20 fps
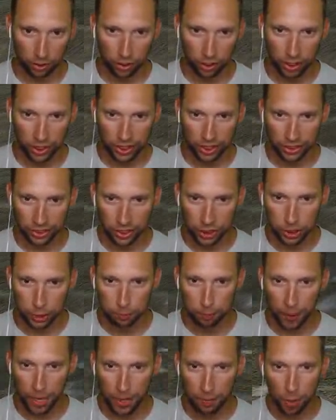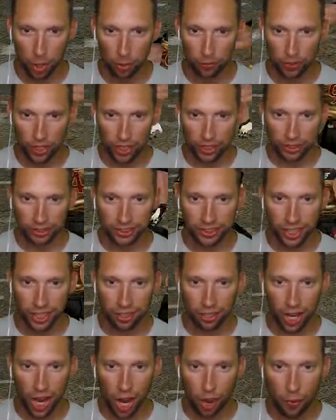Look at the spin move.
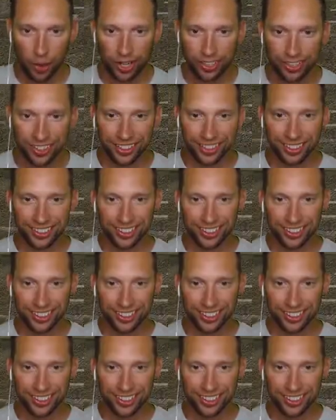Still going.